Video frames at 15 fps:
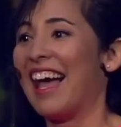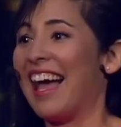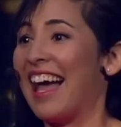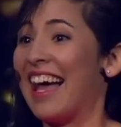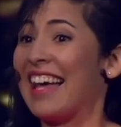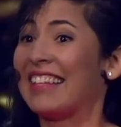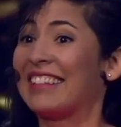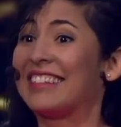
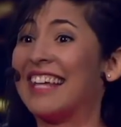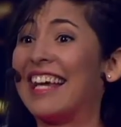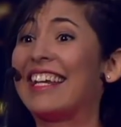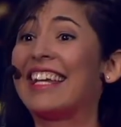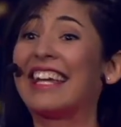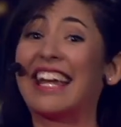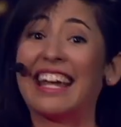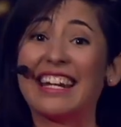
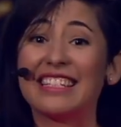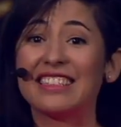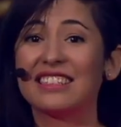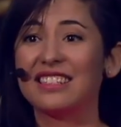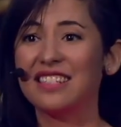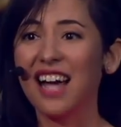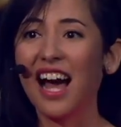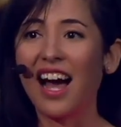Dedicating
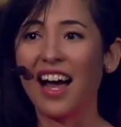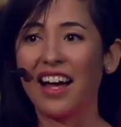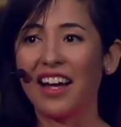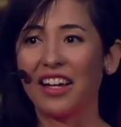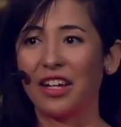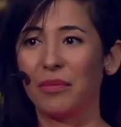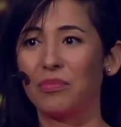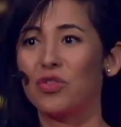time
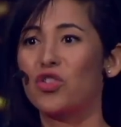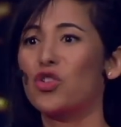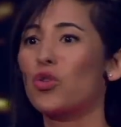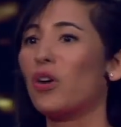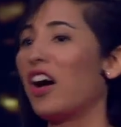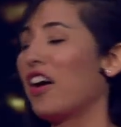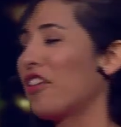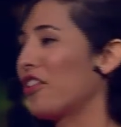to
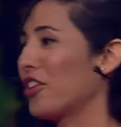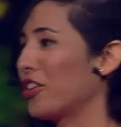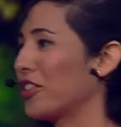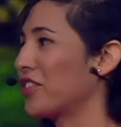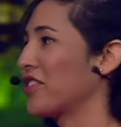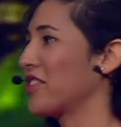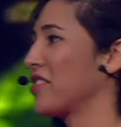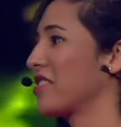
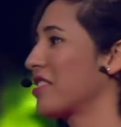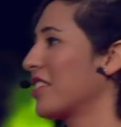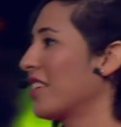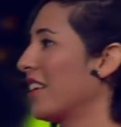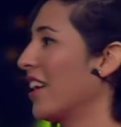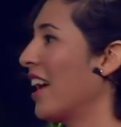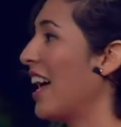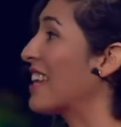others
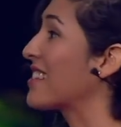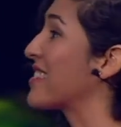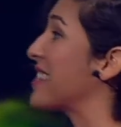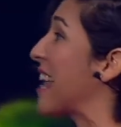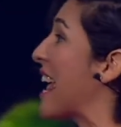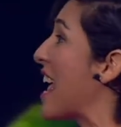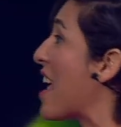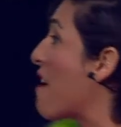has
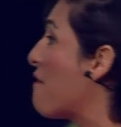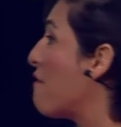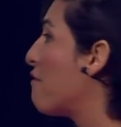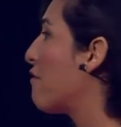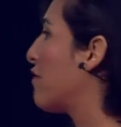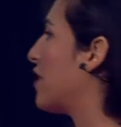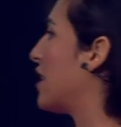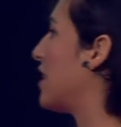
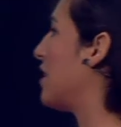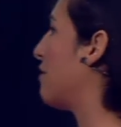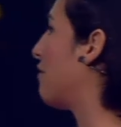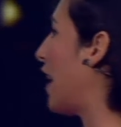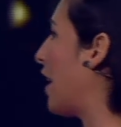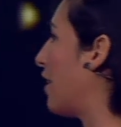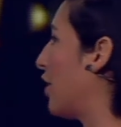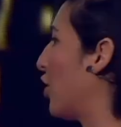infinite
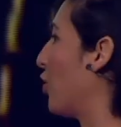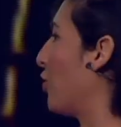value.